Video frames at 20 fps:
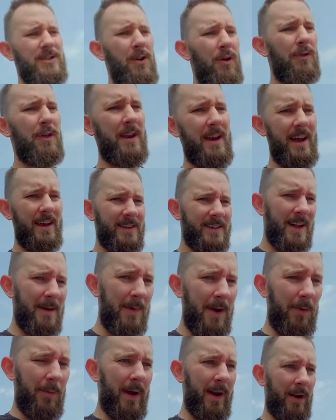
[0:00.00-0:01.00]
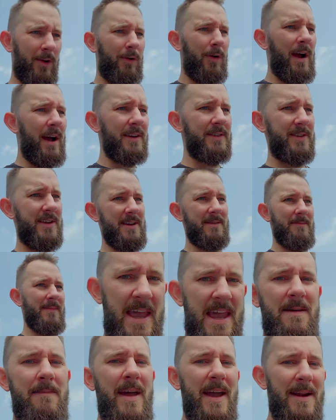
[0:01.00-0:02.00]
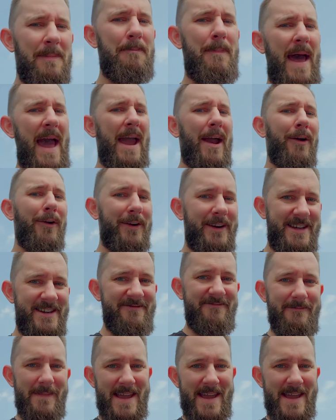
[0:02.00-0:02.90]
So the next time I ran across him, he made a parody of